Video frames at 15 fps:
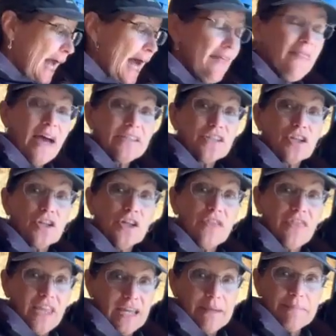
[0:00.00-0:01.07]
And that's a
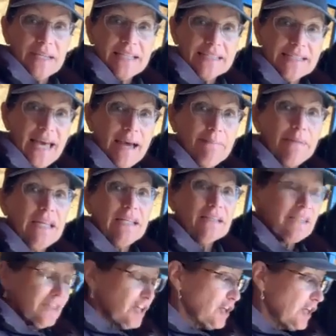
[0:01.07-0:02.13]
good thing, because that
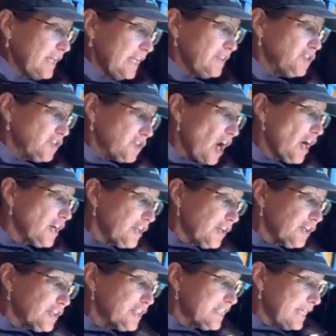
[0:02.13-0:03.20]
means they're going to
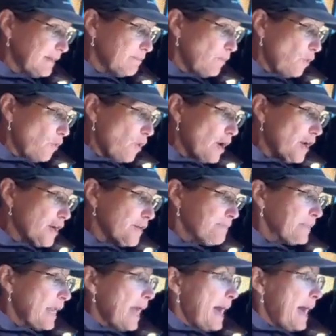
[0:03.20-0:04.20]
start nursing more.